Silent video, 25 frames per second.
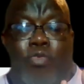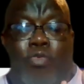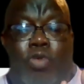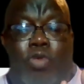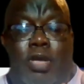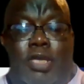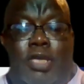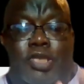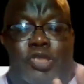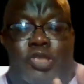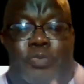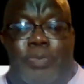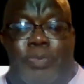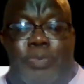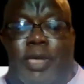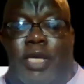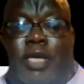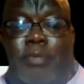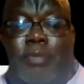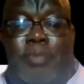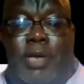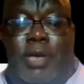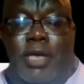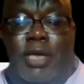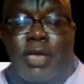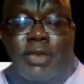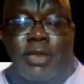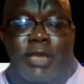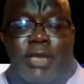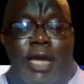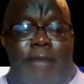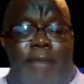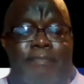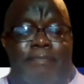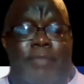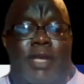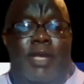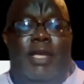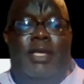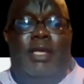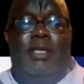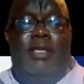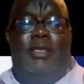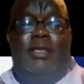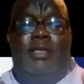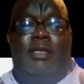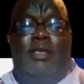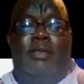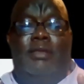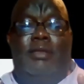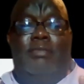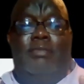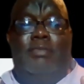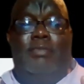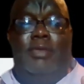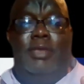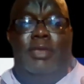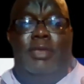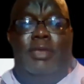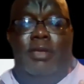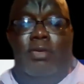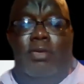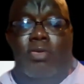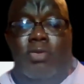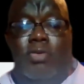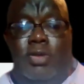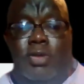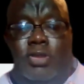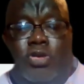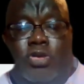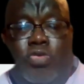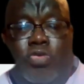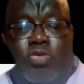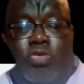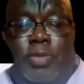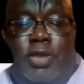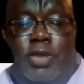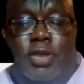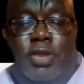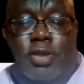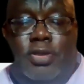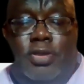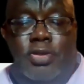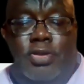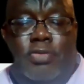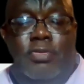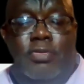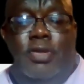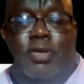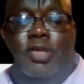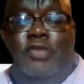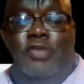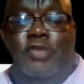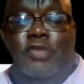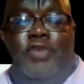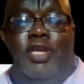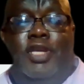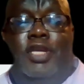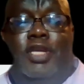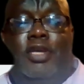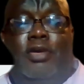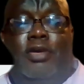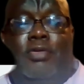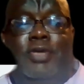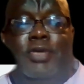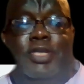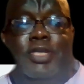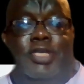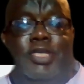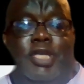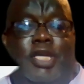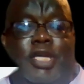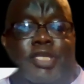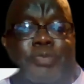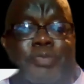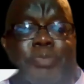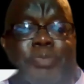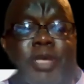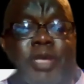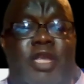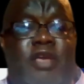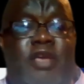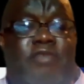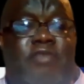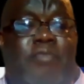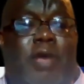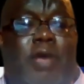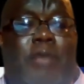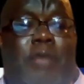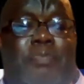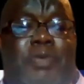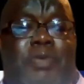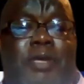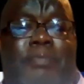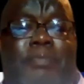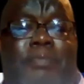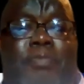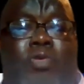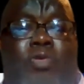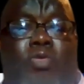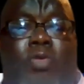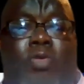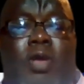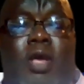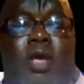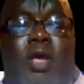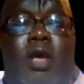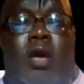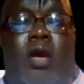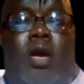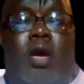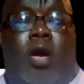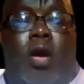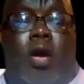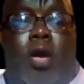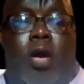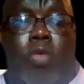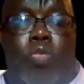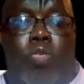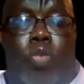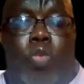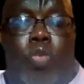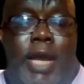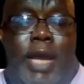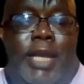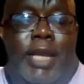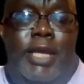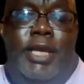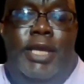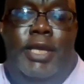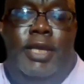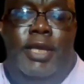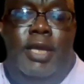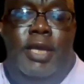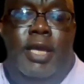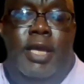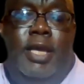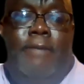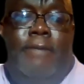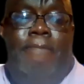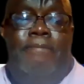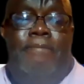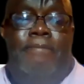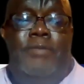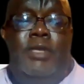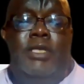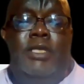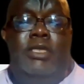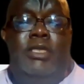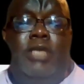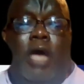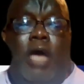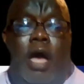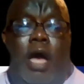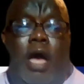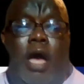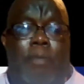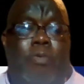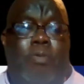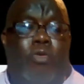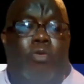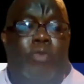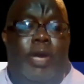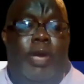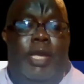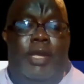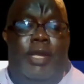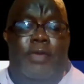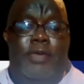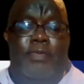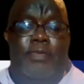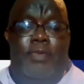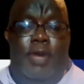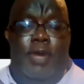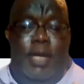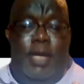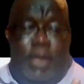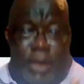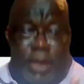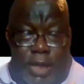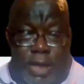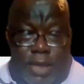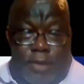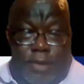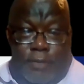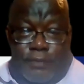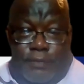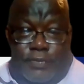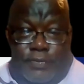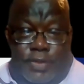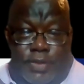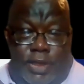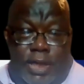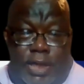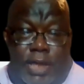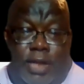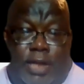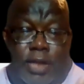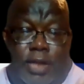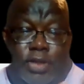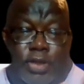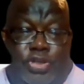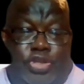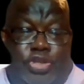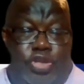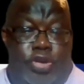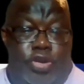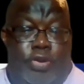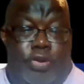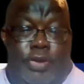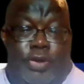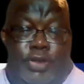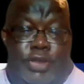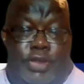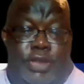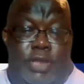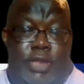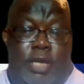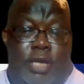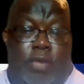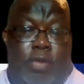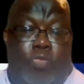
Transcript: I want to speak because I the, when the Lord told me to do this video, He says, many of my people are waiting to operate in their gifts in a church.